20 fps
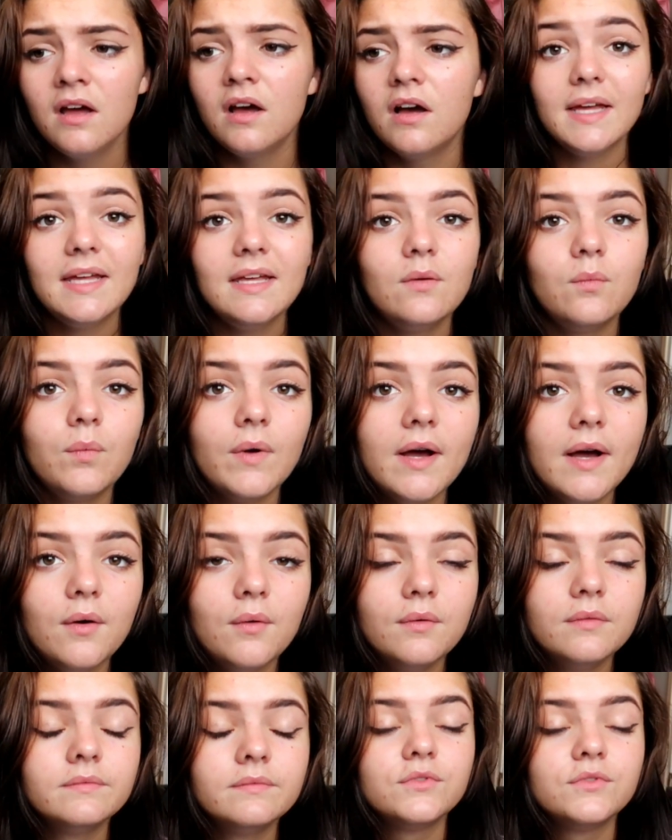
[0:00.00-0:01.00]
Eat
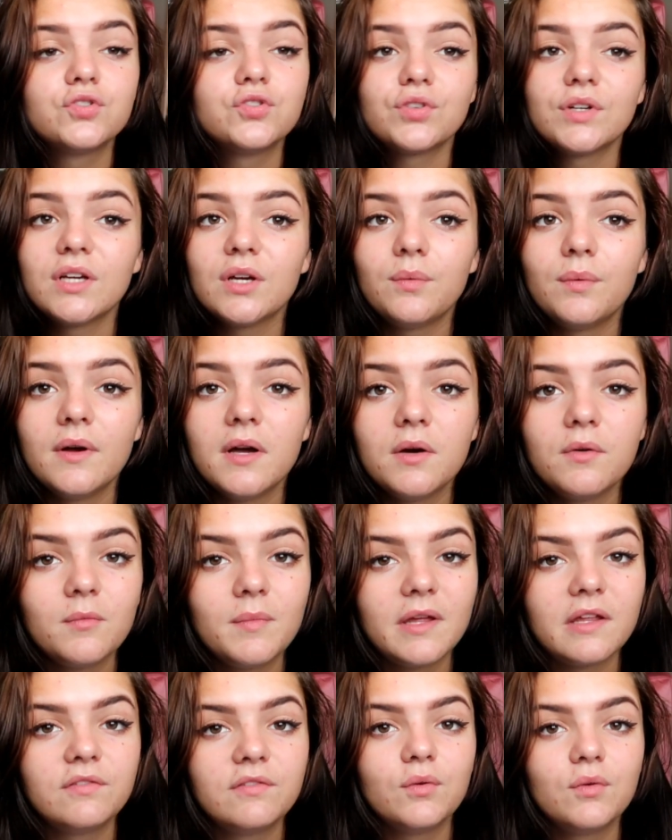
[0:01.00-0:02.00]
well, drink well, it'll
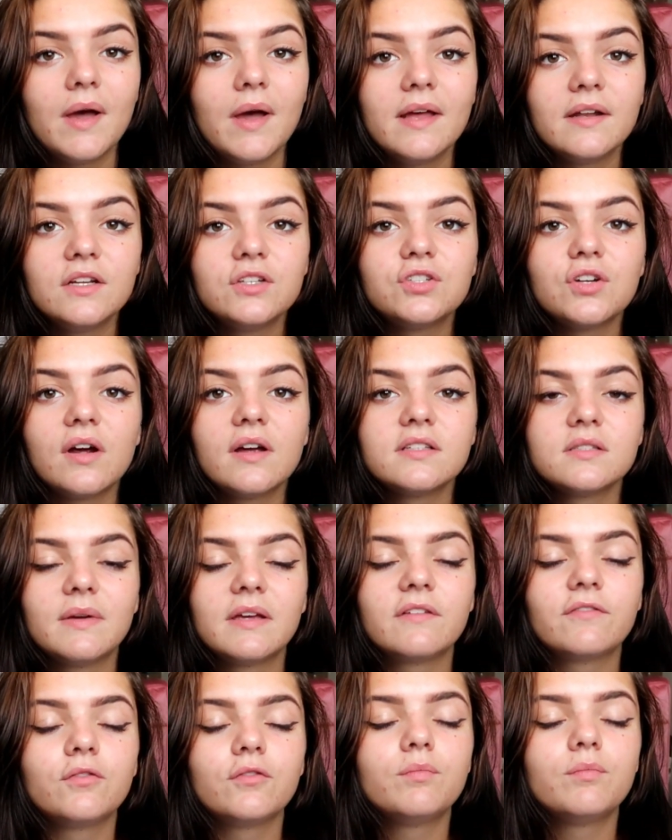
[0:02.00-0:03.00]
make you feel energized, it'll
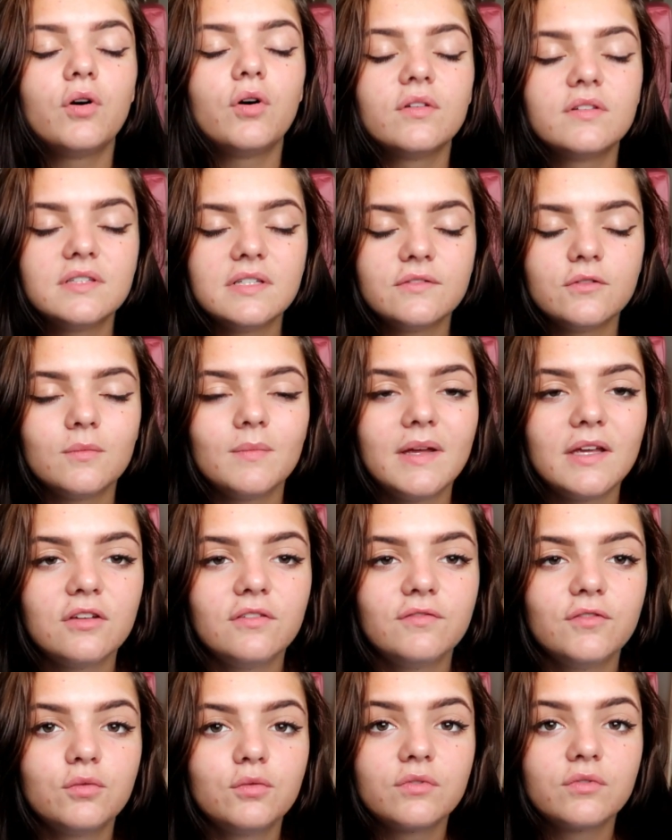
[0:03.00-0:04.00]
make you feel positive, it'll make
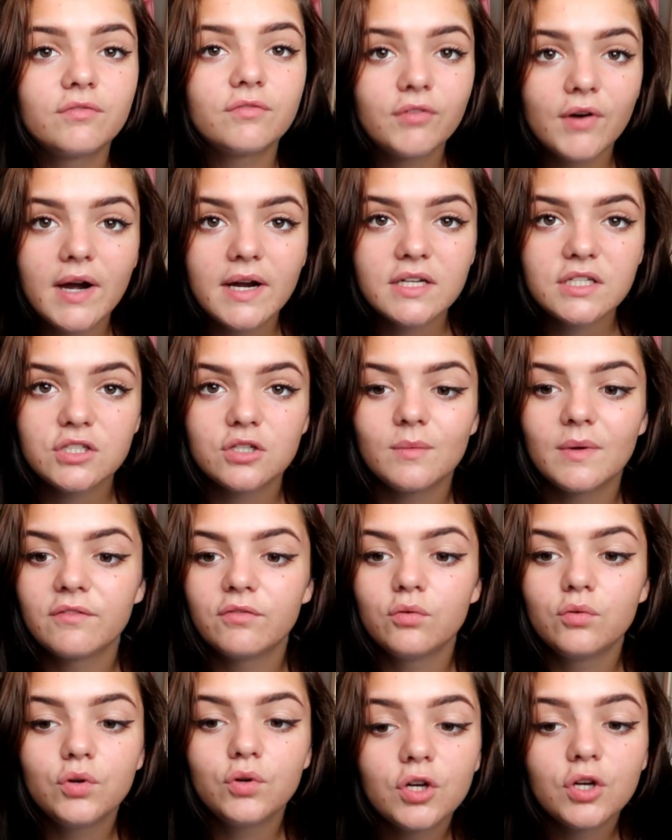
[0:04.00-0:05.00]
you feel refreshed, it'll make
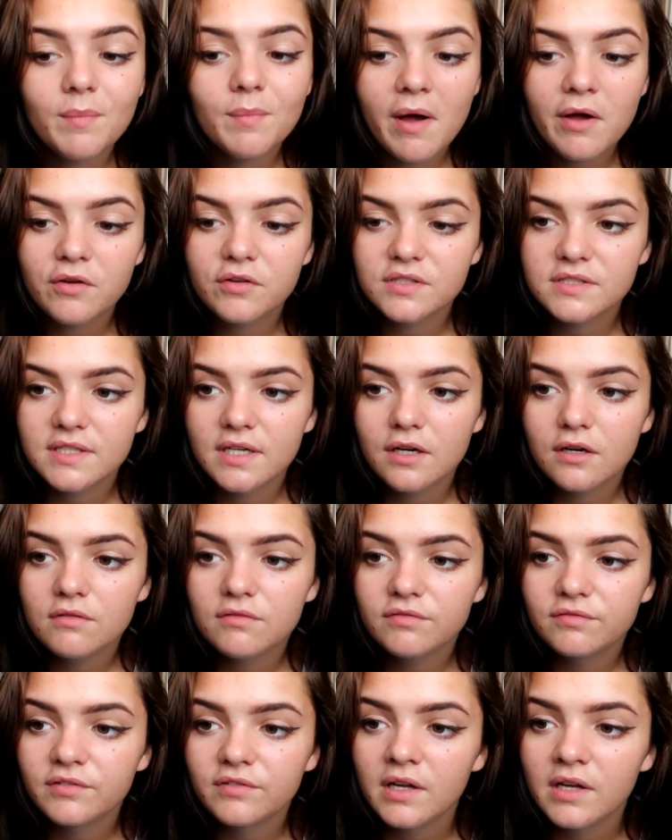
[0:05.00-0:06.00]
you feel good about
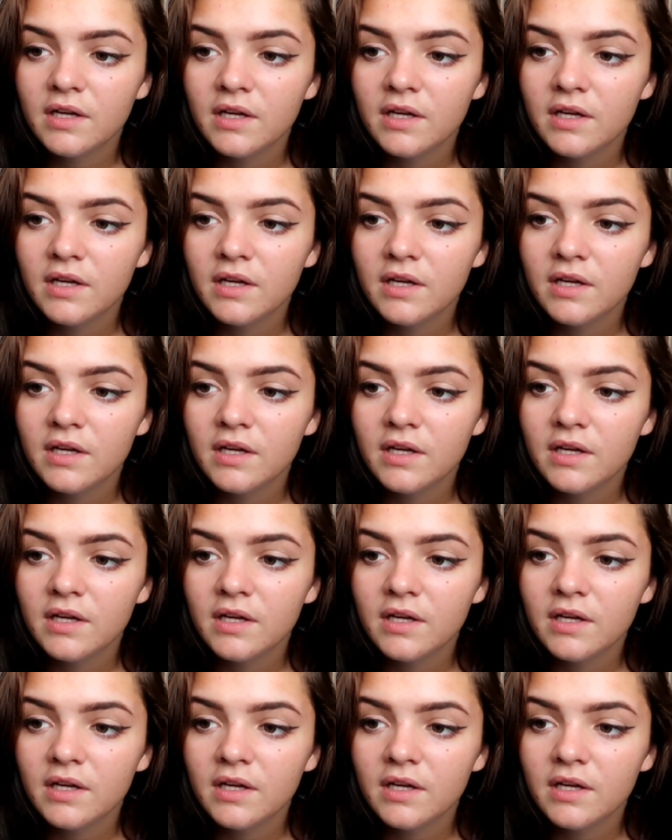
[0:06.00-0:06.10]
yourself.